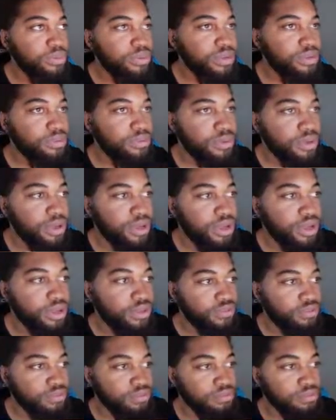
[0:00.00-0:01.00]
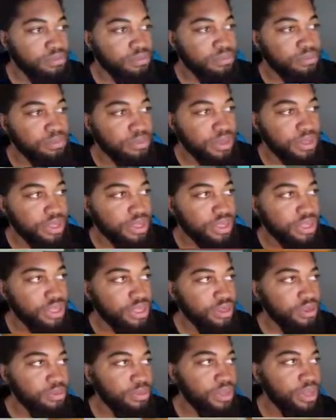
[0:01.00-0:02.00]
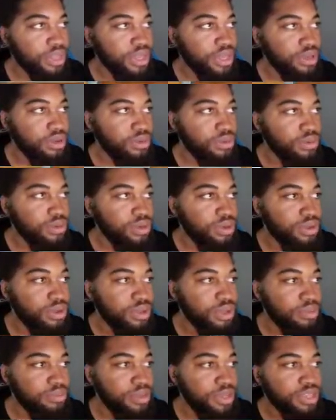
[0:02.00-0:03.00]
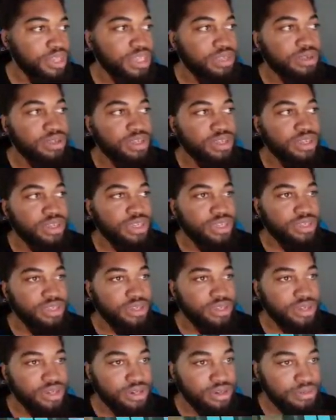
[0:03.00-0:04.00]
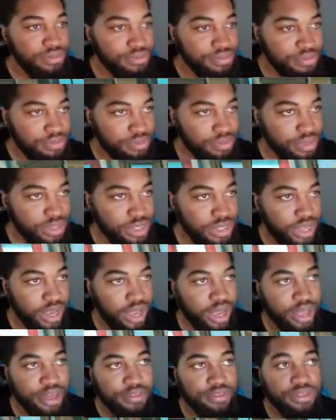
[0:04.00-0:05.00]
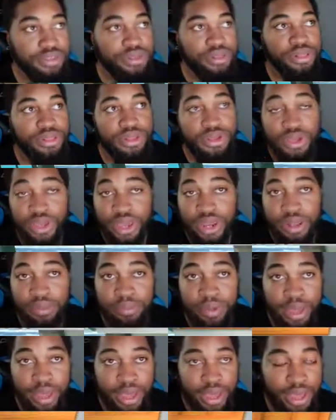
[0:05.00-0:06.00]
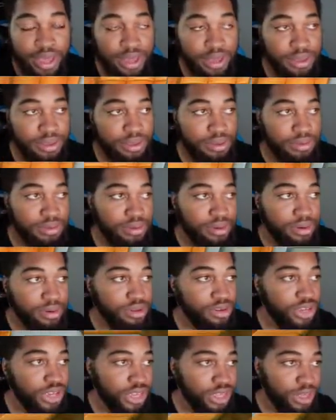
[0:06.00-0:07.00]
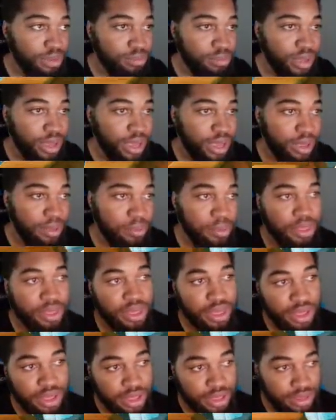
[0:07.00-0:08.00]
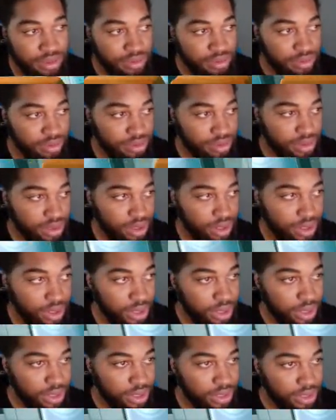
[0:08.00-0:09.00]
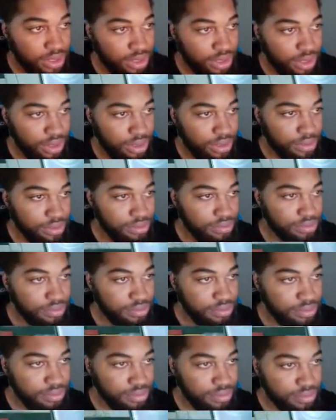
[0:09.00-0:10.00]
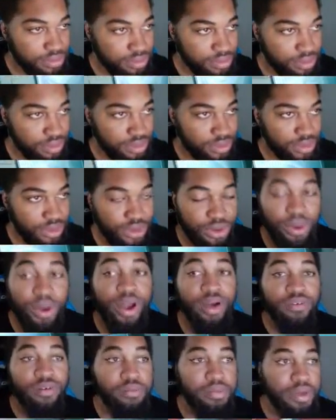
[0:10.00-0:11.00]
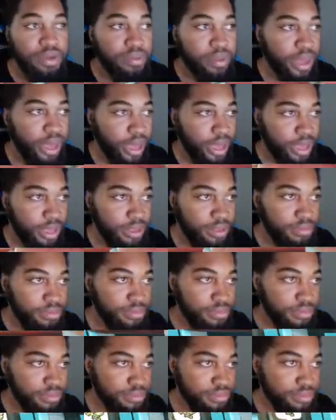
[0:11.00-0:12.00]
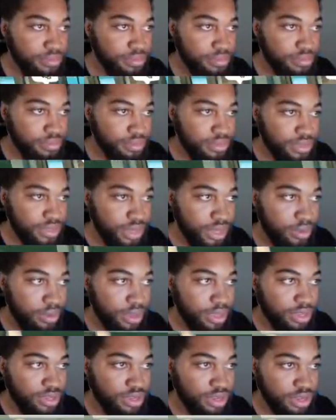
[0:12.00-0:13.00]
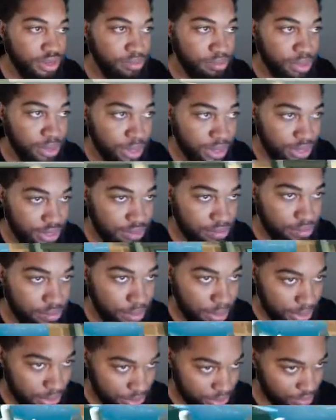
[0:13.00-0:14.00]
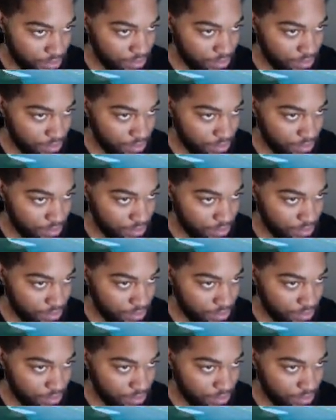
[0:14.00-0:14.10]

piss me off, but then i will be like, well, it makes it easier to not have to look at a bag, check the bag because, you know, you don't have a big bag. I mean, it's like plus, but